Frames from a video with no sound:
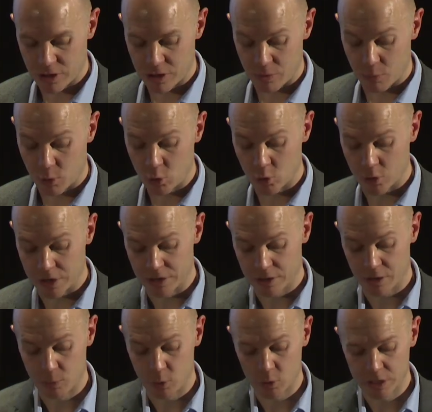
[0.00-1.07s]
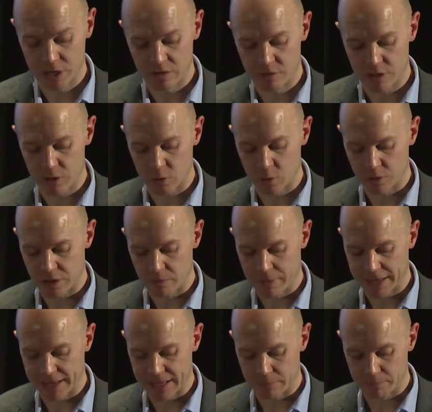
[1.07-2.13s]
support individuals in
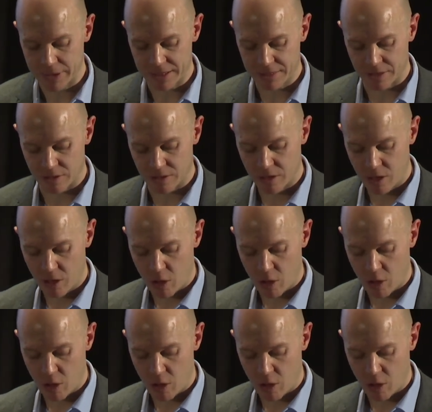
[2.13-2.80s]
making better,